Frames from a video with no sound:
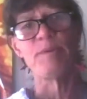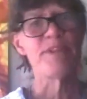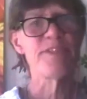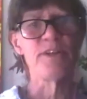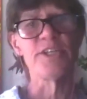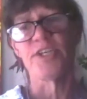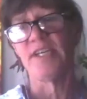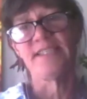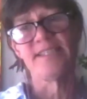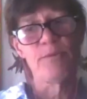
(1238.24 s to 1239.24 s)

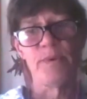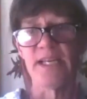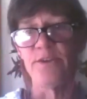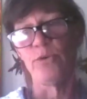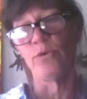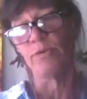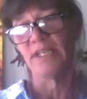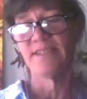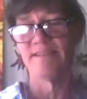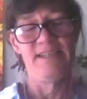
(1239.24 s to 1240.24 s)
pathologize it, we ignore
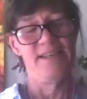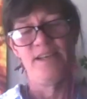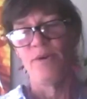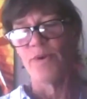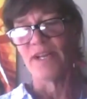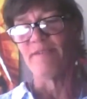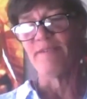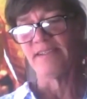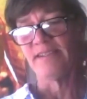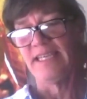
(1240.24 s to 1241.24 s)
it,
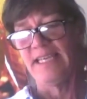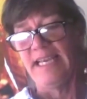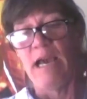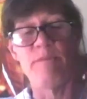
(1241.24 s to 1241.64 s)
whatever. And we